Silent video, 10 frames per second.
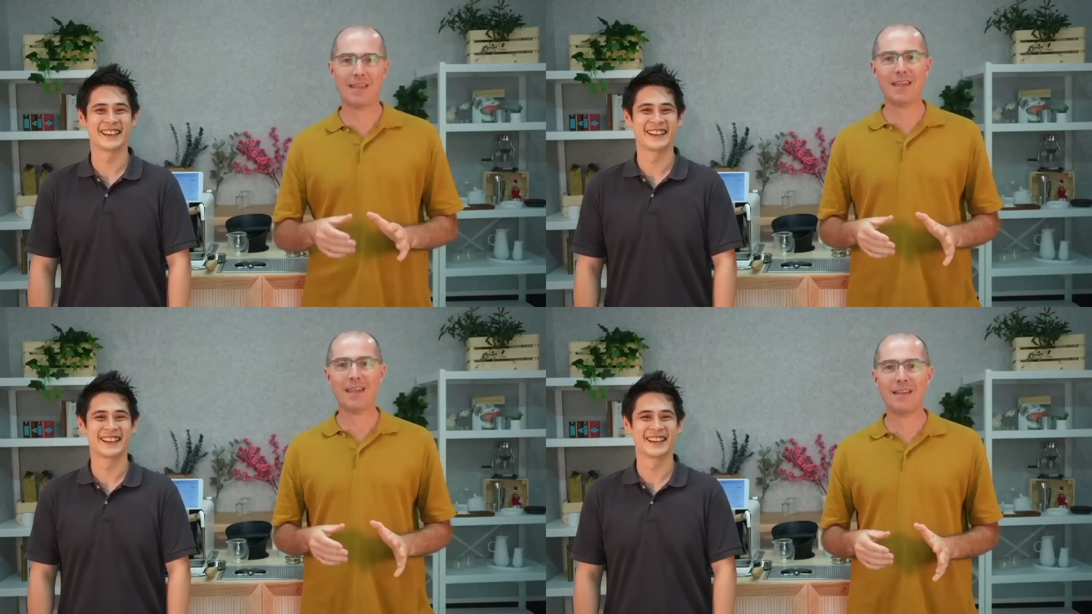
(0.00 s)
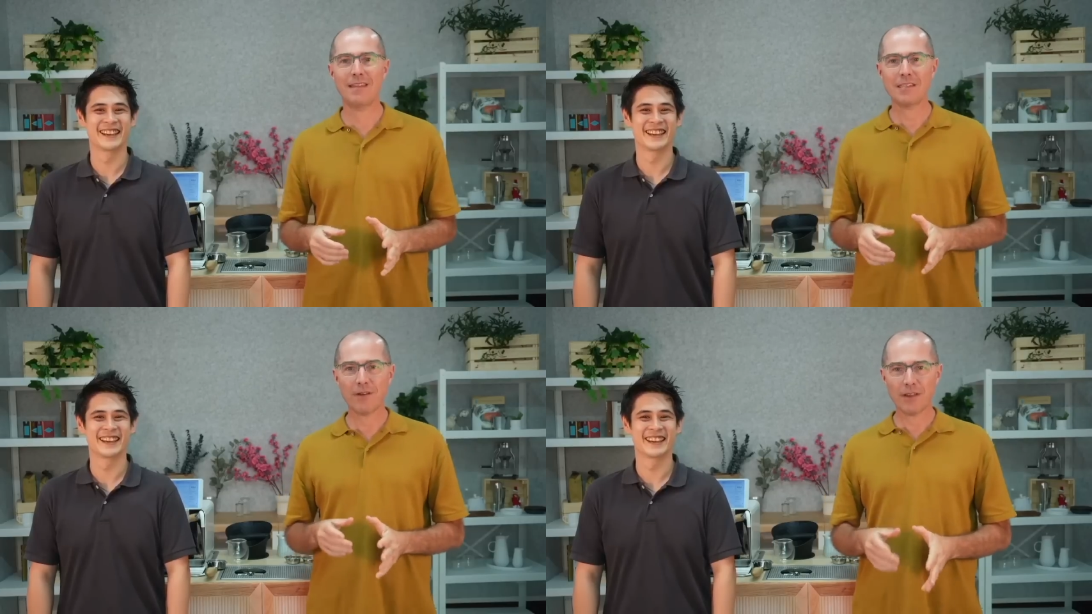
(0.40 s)
Speaker 1: In
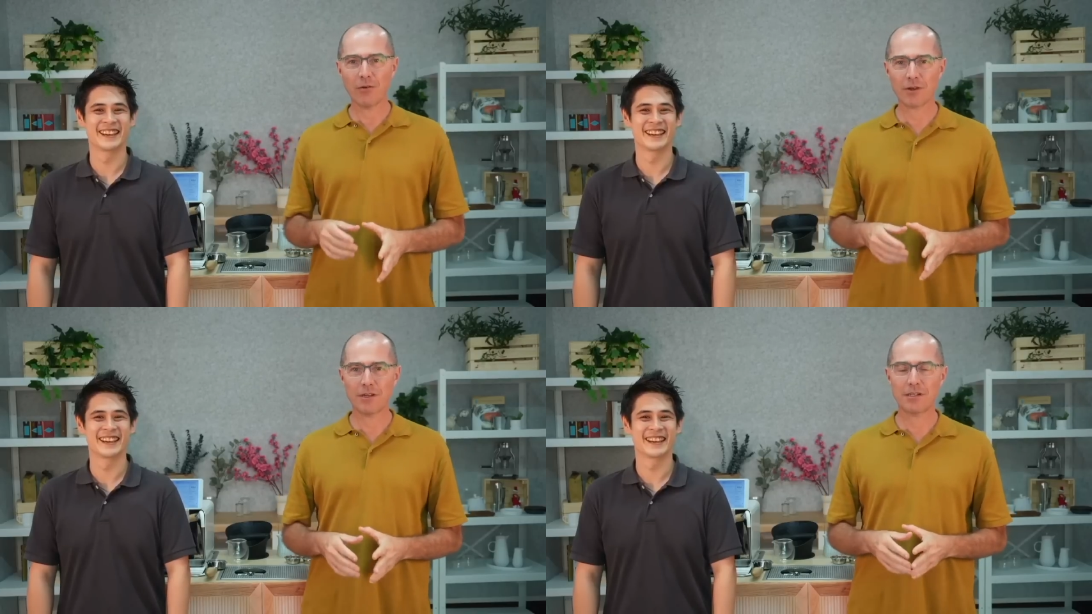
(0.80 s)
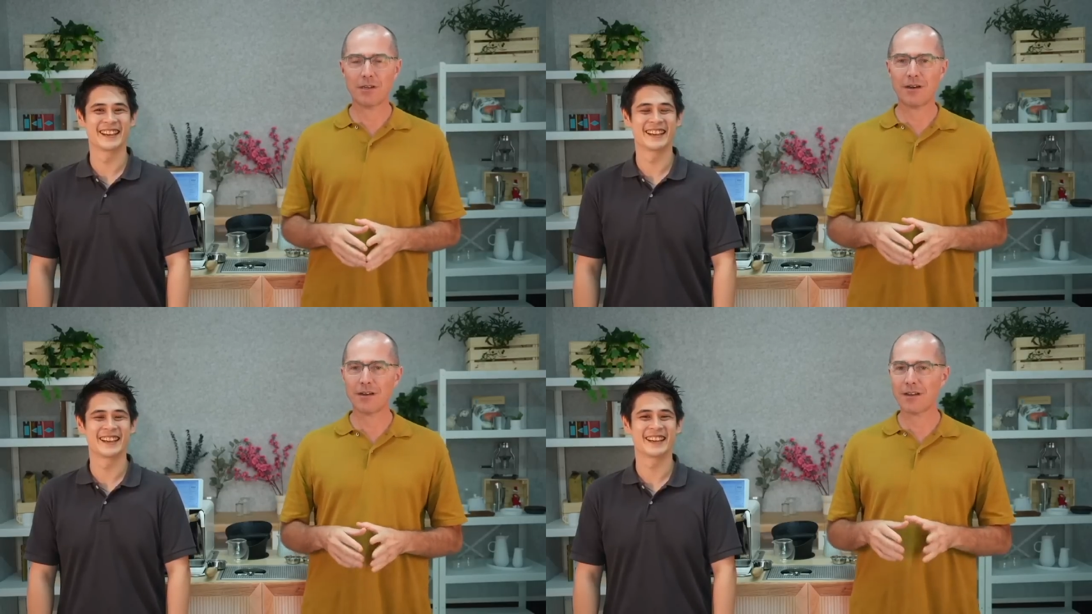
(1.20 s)
this video, we're going to
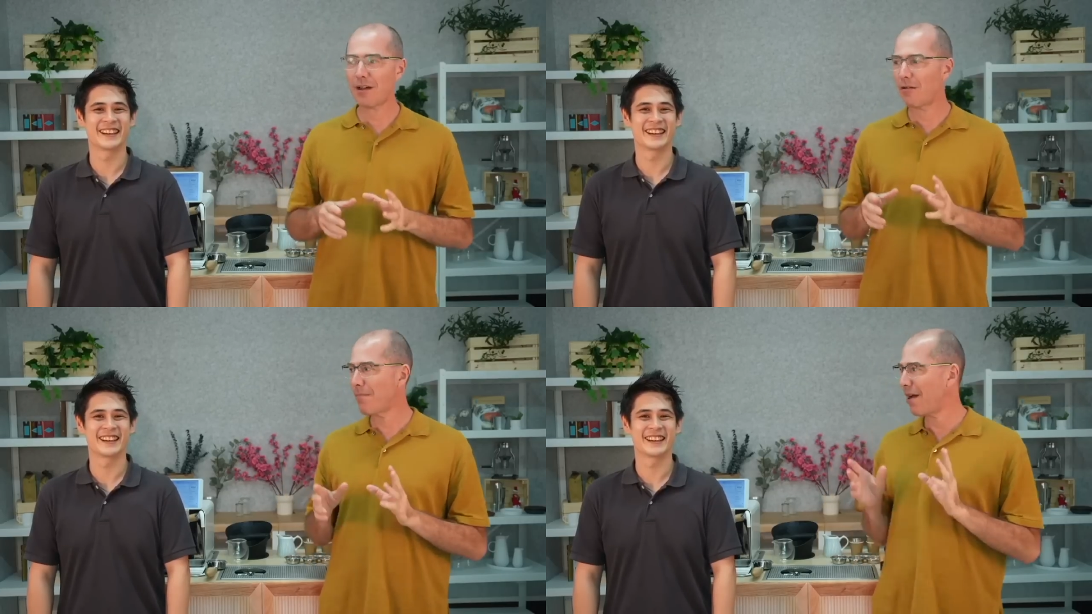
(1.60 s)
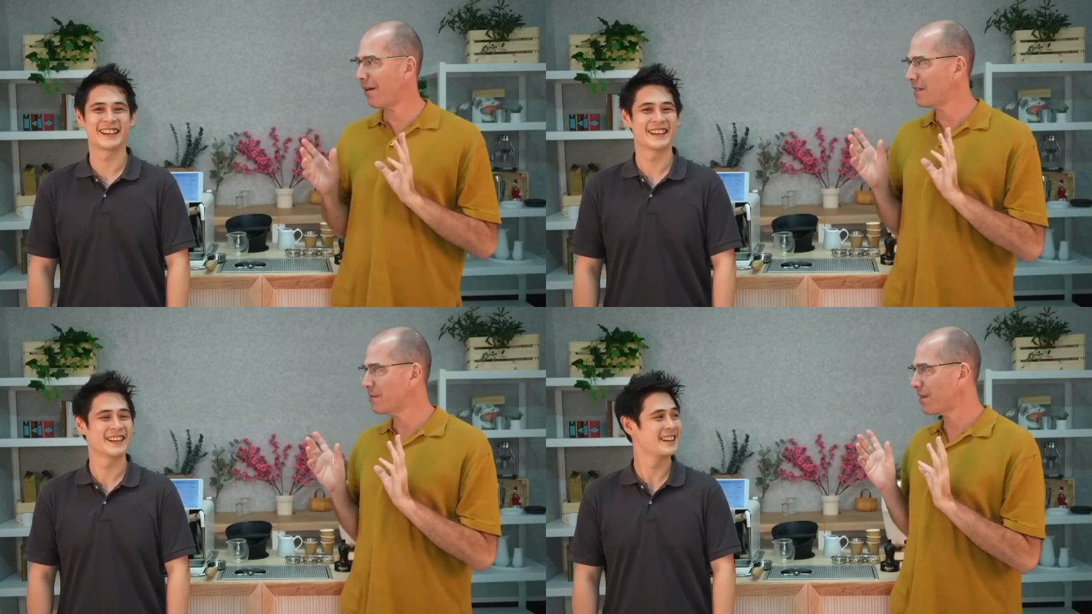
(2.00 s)
talk
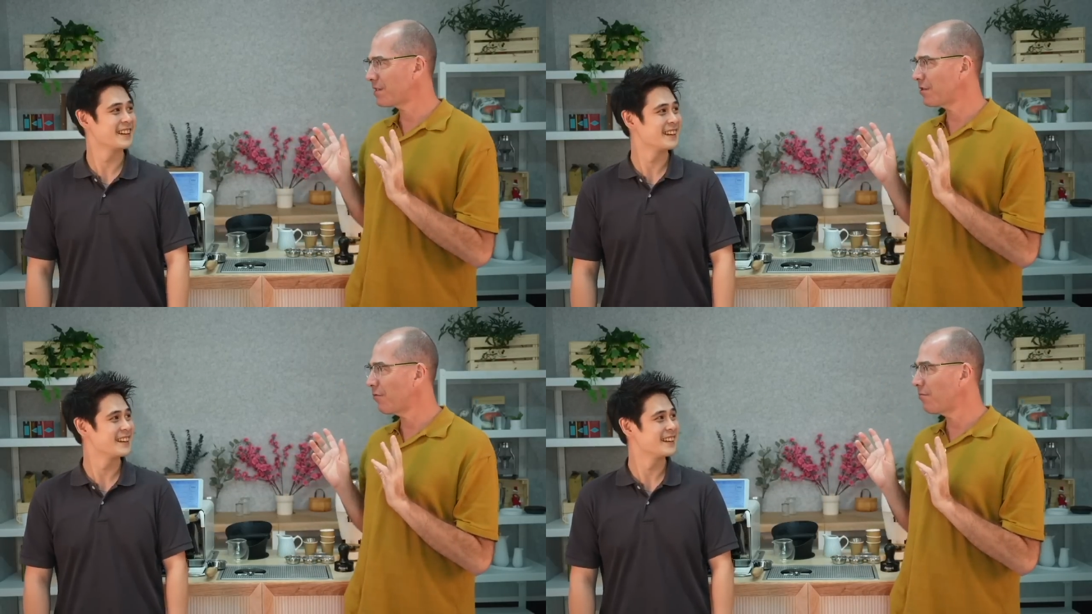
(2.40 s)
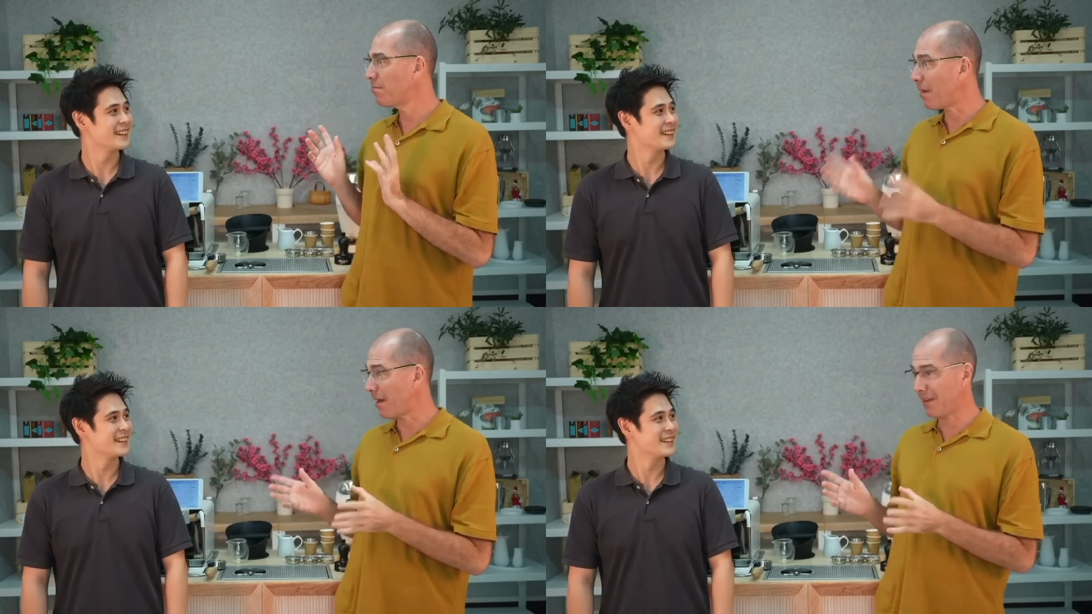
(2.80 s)
about espresso
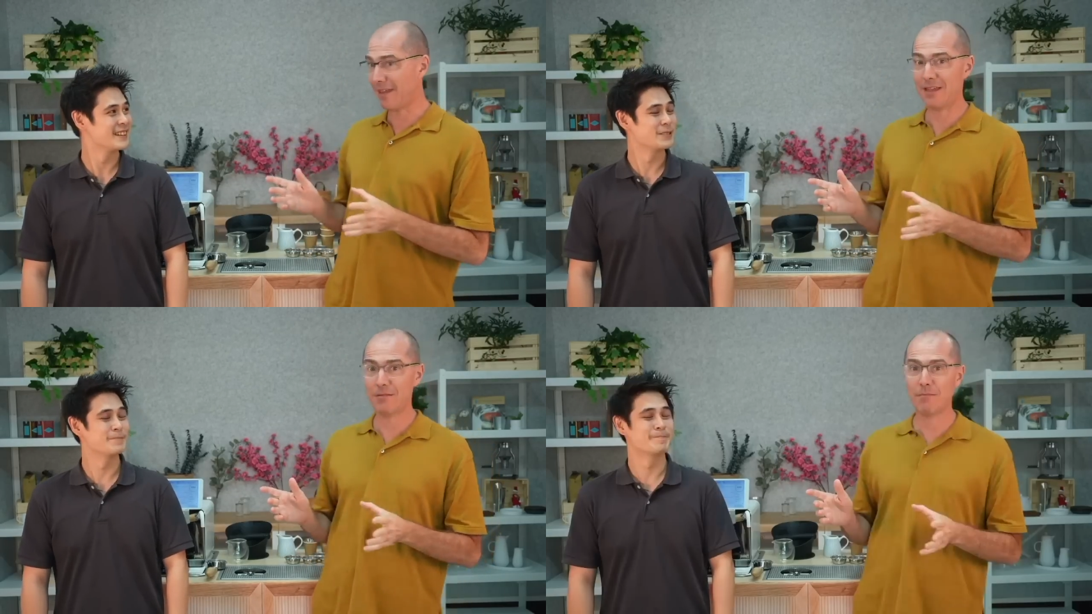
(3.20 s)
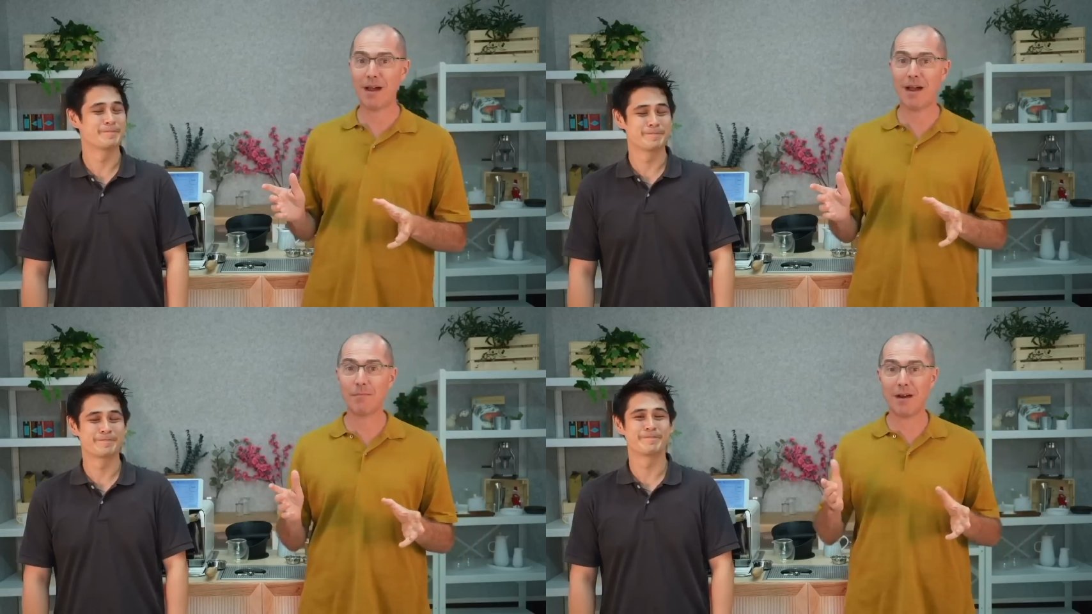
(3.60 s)
body, and
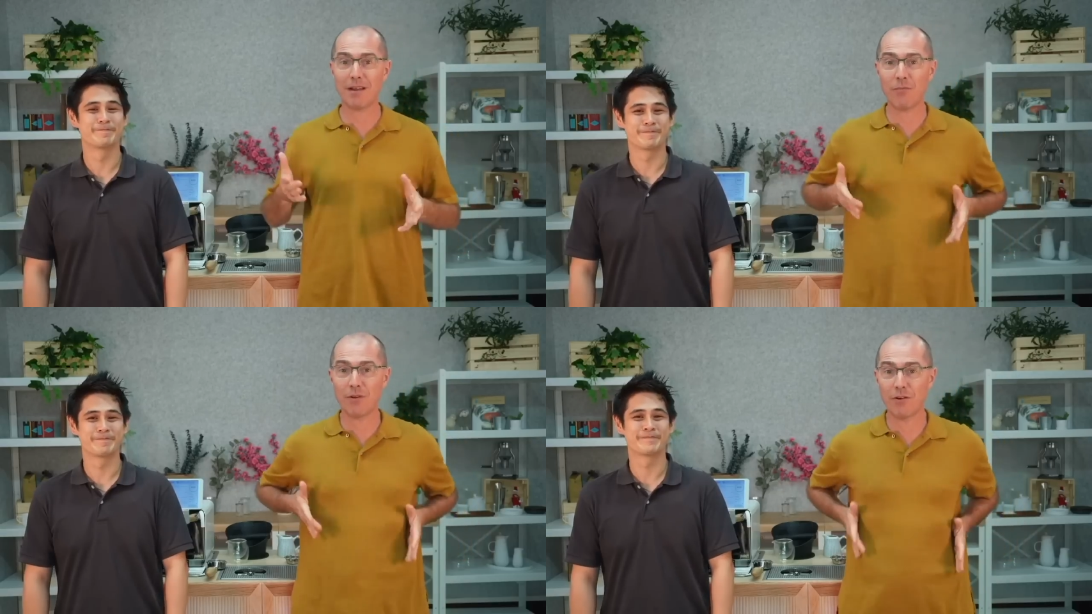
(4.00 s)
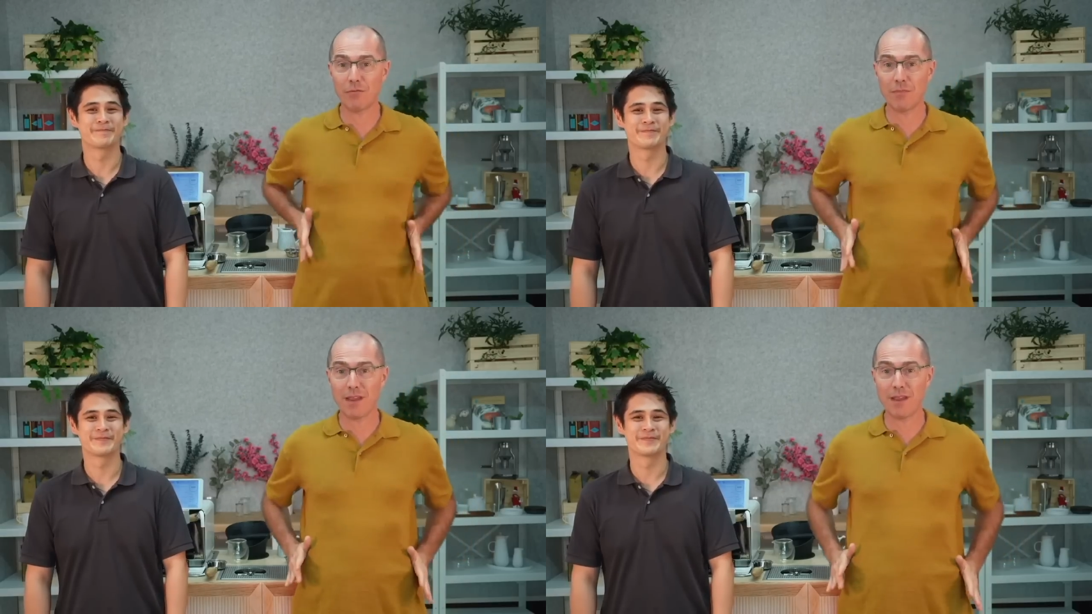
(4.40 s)
by body we
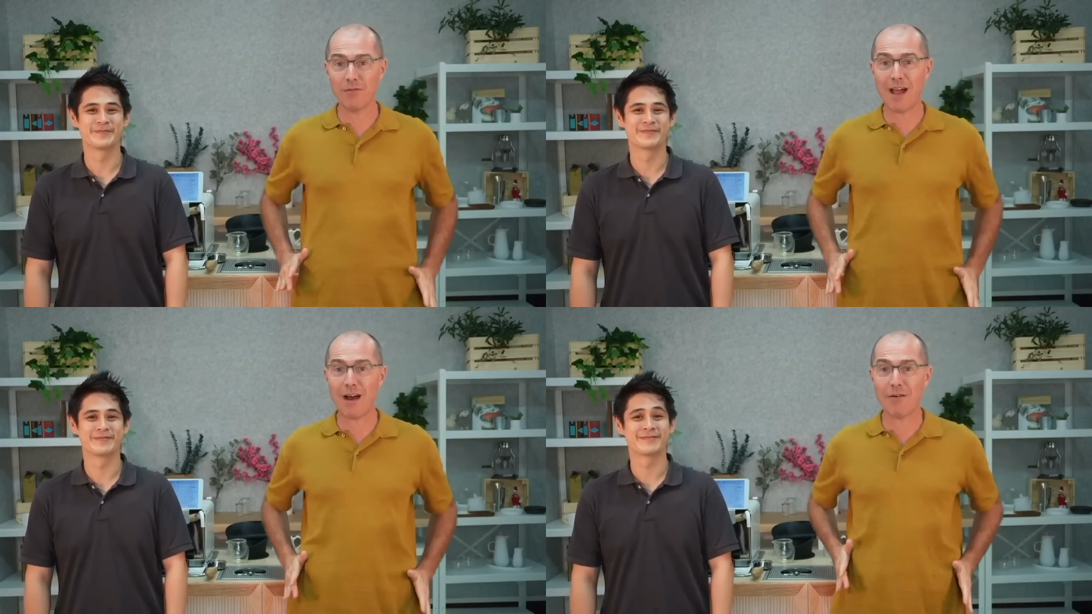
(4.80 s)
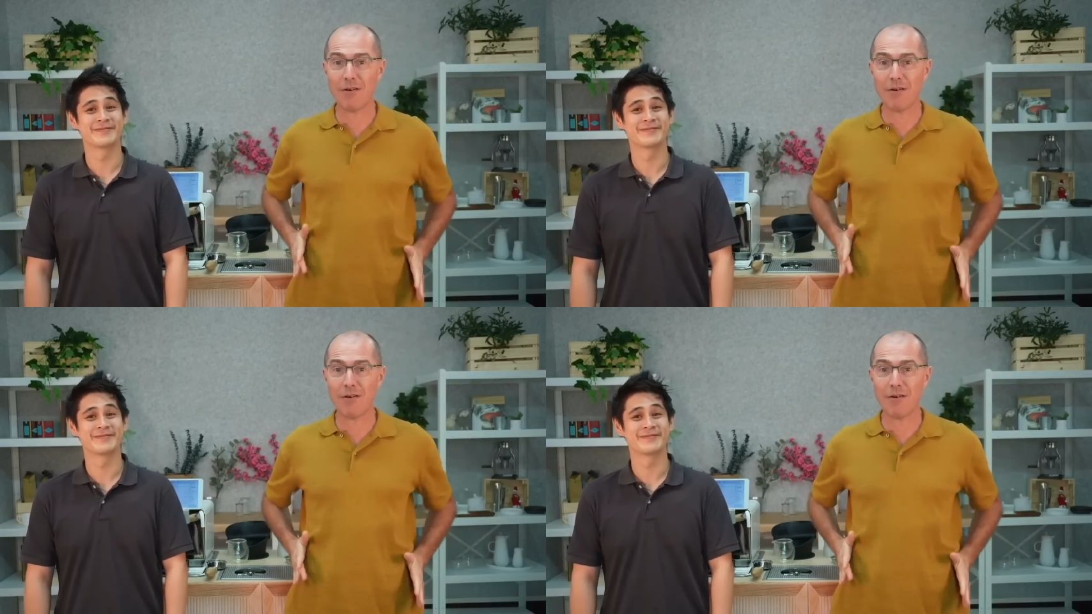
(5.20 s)
don't mean how